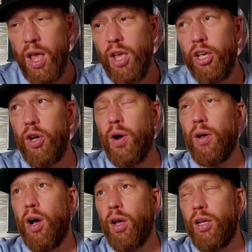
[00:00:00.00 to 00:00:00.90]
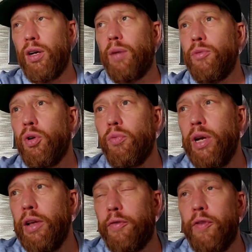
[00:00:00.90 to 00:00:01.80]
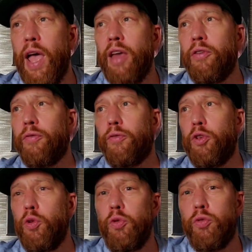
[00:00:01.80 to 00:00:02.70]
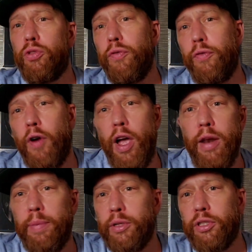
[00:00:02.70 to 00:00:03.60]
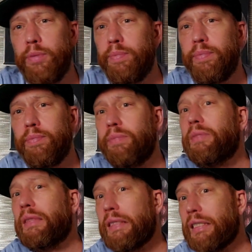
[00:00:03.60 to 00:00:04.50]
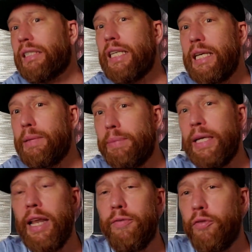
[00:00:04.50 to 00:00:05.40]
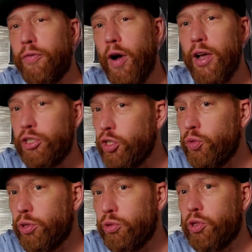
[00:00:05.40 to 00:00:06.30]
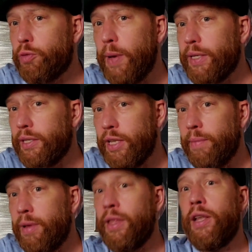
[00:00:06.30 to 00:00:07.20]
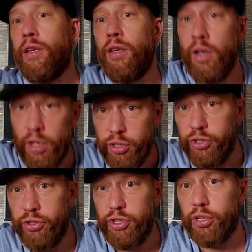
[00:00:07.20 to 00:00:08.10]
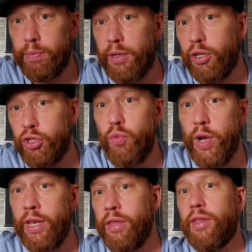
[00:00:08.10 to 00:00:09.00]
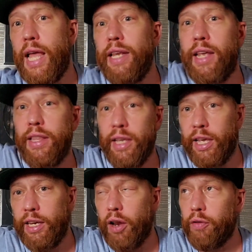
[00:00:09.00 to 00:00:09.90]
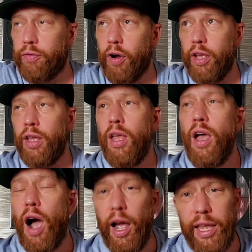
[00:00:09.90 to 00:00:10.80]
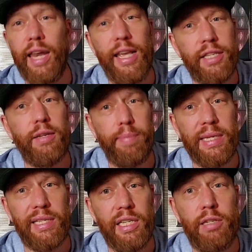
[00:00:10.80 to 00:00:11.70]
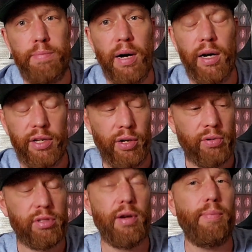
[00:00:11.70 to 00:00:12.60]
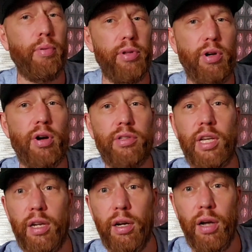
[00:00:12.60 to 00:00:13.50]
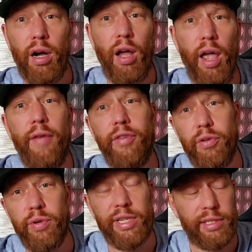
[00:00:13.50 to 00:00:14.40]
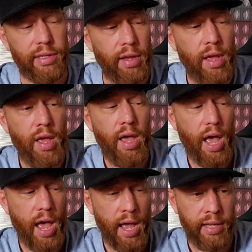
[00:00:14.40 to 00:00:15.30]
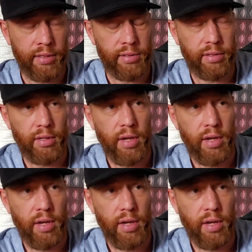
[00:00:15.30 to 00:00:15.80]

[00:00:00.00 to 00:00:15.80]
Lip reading: you know I'm not really a fan of you fighting a bunch of B level fighters, no disrespect to them, and then just because you win then get the Canelo fight. I get it, it's a business, but you know at some point you got to take a heavier risk. And